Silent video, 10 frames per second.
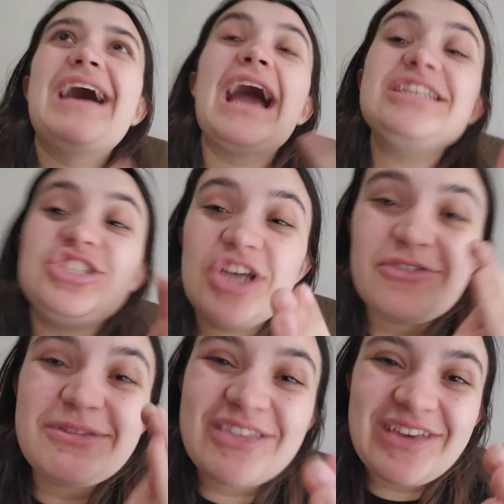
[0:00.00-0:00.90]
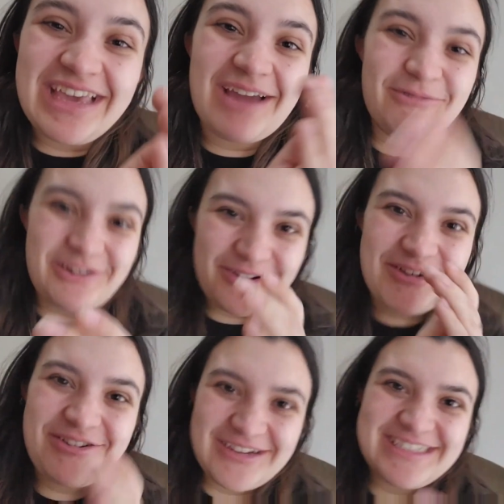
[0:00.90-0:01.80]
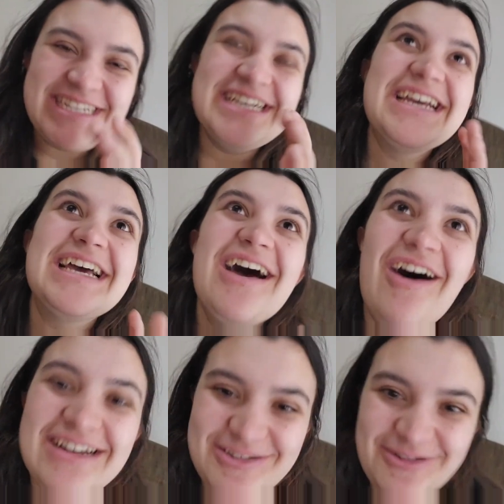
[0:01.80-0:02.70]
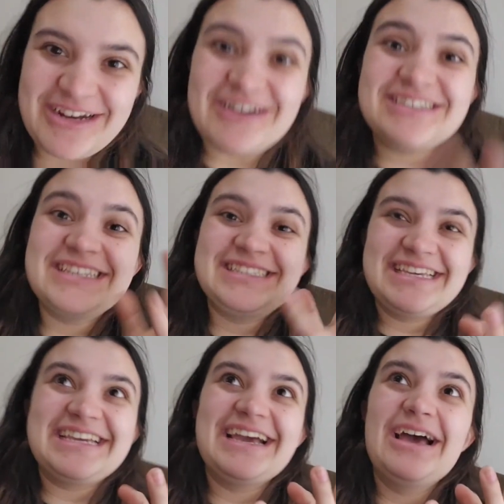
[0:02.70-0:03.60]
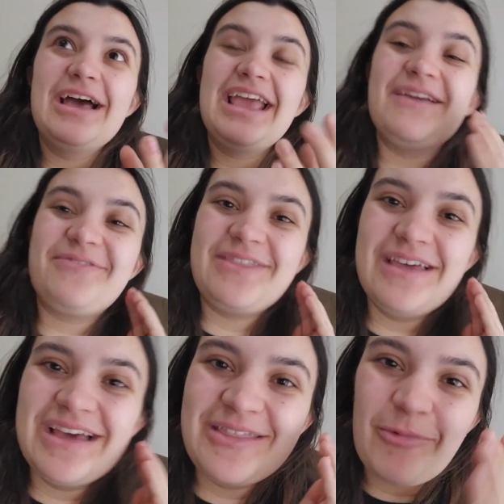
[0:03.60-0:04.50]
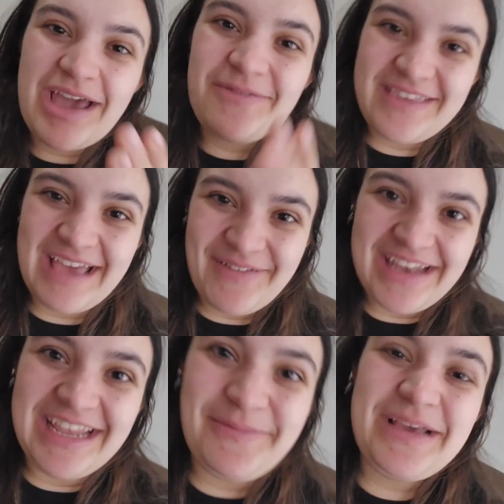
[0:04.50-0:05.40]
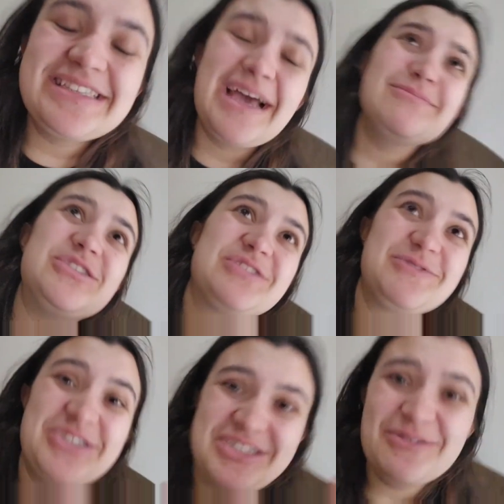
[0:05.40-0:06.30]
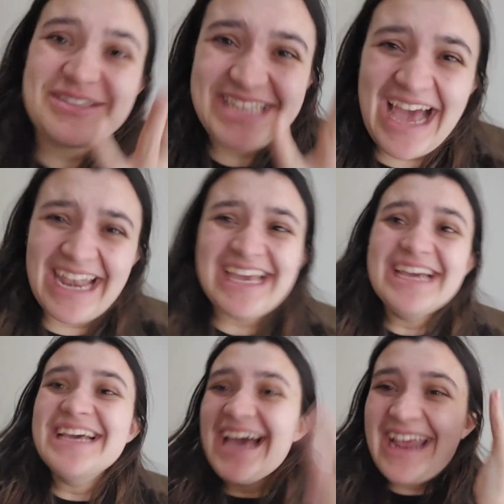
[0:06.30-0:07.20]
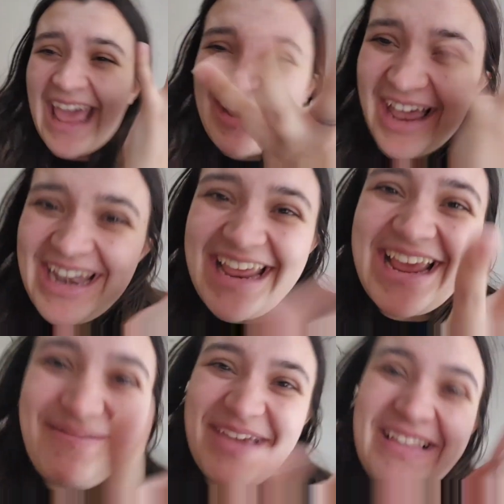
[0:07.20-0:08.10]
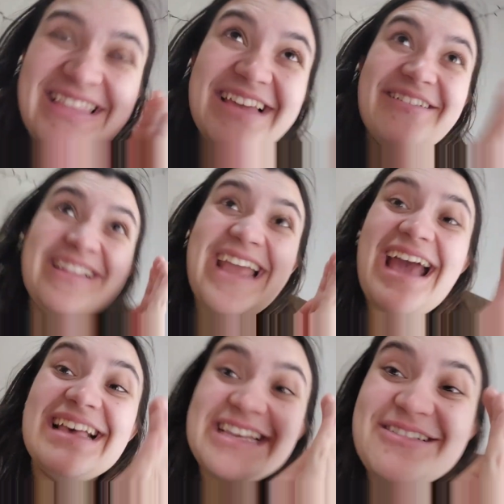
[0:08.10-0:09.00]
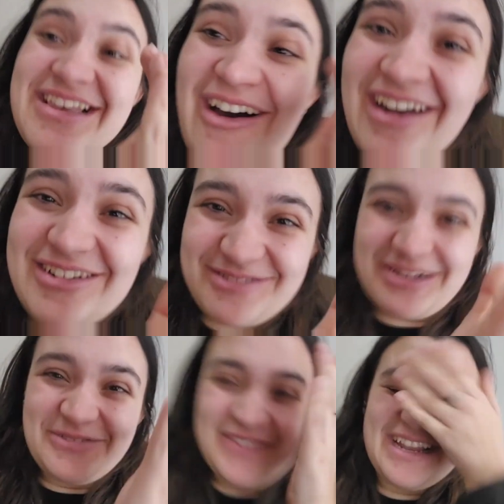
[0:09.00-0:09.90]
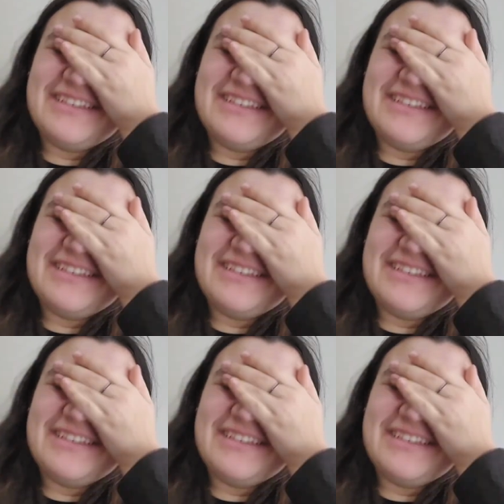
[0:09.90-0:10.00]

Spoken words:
I just was looking at Recruiter Christy on Twitter to see if the waves have ended because I was so sad. And I got an email literally as I was on her Twitter feed.